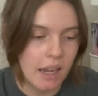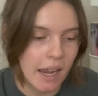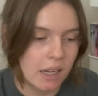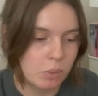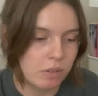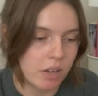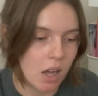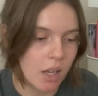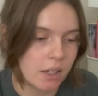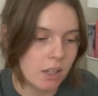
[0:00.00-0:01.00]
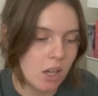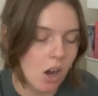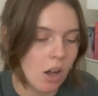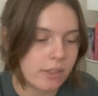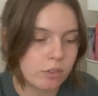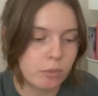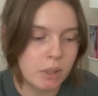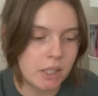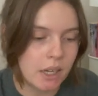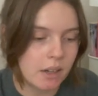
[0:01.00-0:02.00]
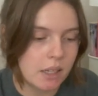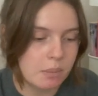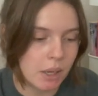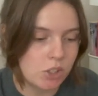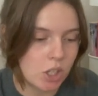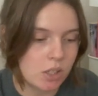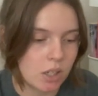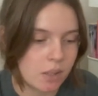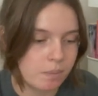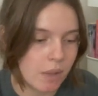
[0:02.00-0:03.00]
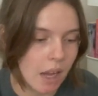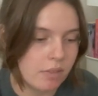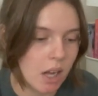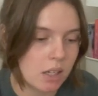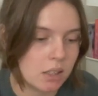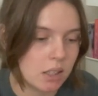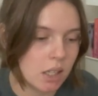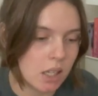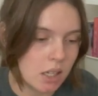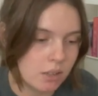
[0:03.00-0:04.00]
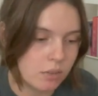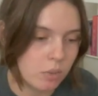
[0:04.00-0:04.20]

And we've got author familiarity by gender. I've got a lot of